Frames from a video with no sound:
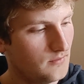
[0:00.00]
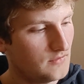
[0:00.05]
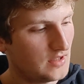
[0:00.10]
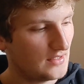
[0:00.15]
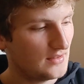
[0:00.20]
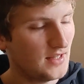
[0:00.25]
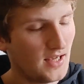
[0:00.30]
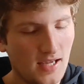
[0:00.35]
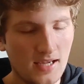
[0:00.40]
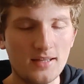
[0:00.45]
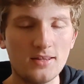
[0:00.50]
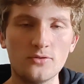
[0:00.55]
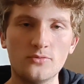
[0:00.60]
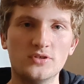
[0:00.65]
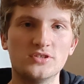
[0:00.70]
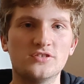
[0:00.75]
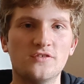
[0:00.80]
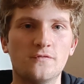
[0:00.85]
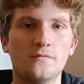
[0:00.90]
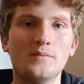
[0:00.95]
the
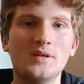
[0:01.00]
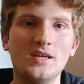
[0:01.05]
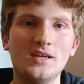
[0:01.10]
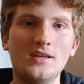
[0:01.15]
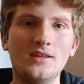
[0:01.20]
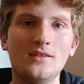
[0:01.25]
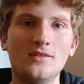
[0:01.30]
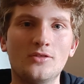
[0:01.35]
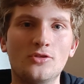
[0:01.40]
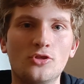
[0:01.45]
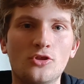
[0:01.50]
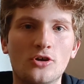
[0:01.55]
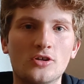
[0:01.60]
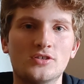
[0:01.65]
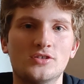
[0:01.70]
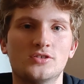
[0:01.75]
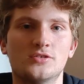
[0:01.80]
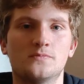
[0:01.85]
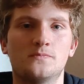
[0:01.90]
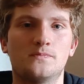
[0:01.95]
ignorance of me
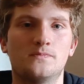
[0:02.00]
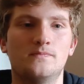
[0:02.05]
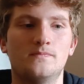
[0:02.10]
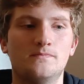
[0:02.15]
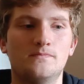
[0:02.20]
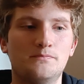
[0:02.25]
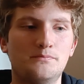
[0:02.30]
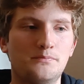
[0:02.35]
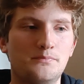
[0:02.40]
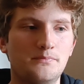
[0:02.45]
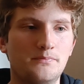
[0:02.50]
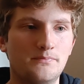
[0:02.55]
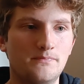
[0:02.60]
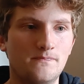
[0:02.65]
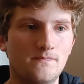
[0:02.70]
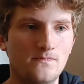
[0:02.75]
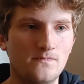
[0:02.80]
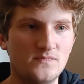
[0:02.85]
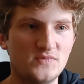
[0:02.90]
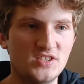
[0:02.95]
not
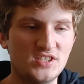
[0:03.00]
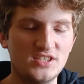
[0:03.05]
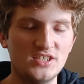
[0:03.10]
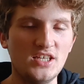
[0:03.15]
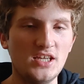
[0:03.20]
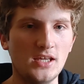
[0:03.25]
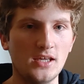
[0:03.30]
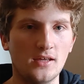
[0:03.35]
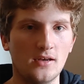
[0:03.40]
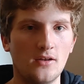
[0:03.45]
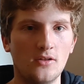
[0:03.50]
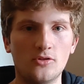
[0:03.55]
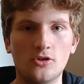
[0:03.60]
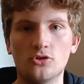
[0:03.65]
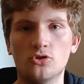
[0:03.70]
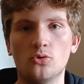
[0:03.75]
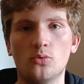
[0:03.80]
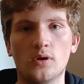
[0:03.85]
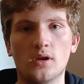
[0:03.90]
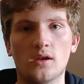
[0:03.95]
seeing it and
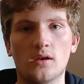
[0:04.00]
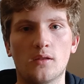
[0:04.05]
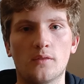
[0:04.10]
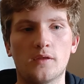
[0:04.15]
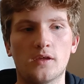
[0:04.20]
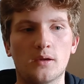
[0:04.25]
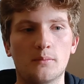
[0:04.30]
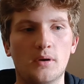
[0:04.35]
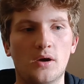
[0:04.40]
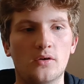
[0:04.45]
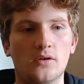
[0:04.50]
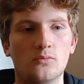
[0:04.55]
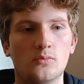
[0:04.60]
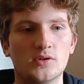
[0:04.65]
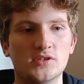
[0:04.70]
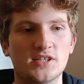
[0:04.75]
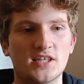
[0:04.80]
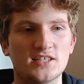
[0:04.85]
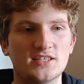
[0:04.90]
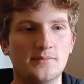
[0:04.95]
not doing anything about it
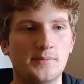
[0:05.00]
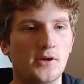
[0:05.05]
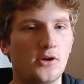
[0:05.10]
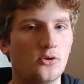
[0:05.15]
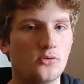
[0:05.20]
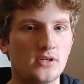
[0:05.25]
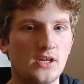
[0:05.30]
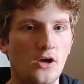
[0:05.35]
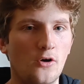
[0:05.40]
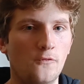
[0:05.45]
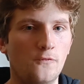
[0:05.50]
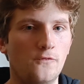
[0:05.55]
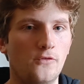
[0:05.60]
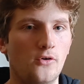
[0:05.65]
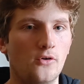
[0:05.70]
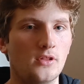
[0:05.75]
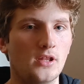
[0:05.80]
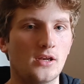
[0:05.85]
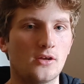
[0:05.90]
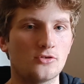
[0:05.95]
was actually my own
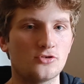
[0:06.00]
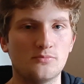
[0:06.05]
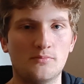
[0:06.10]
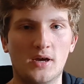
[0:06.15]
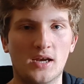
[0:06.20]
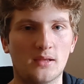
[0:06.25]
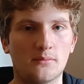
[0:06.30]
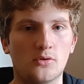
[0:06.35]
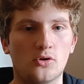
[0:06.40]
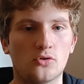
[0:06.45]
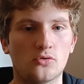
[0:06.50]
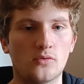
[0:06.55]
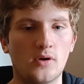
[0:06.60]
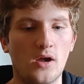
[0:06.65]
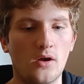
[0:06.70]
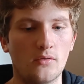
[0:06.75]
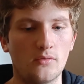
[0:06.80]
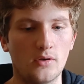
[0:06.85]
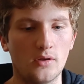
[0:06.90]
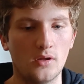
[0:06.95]
downfall, and I was minding my own
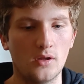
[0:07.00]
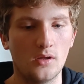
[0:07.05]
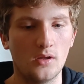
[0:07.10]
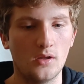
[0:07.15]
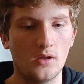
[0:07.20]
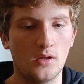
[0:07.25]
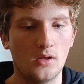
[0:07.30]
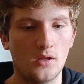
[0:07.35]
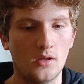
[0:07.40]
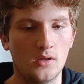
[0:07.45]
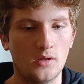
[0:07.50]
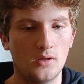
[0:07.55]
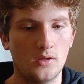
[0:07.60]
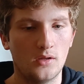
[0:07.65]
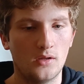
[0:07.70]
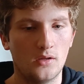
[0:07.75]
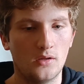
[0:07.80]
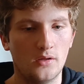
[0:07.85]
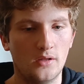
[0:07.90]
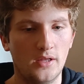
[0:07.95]
ground.
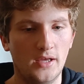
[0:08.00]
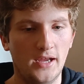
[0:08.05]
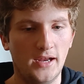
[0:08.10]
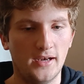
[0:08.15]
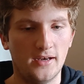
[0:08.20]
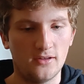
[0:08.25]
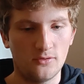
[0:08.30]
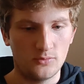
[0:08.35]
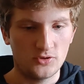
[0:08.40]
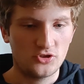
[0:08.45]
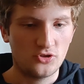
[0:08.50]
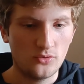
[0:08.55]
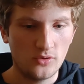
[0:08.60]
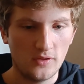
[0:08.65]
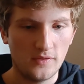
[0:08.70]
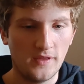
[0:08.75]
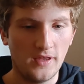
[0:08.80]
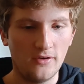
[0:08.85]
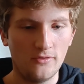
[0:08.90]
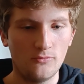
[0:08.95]
And it was
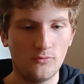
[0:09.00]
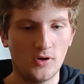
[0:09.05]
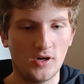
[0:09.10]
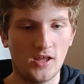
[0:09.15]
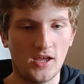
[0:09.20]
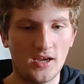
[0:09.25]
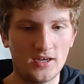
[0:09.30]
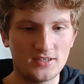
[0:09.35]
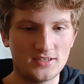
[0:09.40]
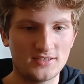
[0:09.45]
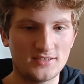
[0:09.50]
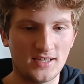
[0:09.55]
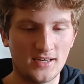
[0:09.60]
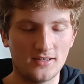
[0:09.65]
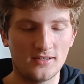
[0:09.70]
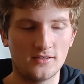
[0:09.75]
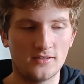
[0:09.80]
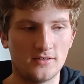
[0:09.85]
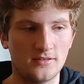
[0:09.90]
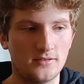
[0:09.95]
only then when I actually
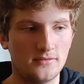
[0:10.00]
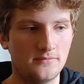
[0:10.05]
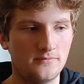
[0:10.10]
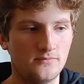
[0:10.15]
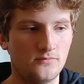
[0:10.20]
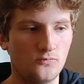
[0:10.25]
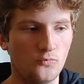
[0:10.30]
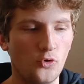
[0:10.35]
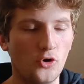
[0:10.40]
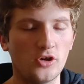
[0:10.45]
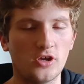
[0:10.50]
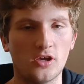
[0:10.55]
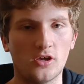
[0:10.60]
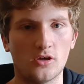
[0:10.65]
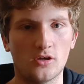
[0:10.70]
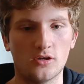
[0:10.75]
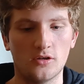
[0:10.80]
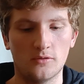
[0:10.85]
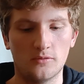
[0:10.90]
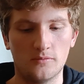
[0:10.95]
started
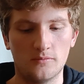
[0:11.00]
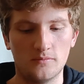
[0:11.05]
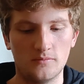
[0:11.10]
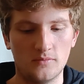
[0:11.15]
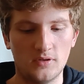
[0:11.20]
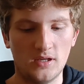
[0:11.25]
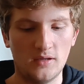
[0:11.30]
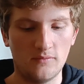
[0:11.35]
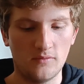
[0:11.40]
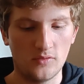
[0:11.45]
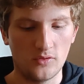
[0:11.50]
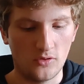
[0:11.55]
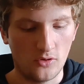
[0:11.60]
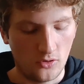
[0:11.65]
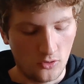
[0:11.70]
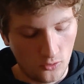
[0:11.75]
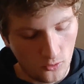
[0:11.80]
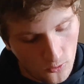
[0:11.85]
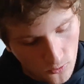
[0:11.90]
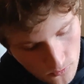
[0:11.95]
working on it, even
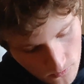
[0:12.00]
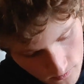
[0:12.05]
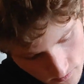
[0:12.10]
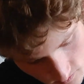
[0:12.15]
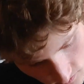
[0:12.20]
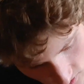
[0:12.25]
though,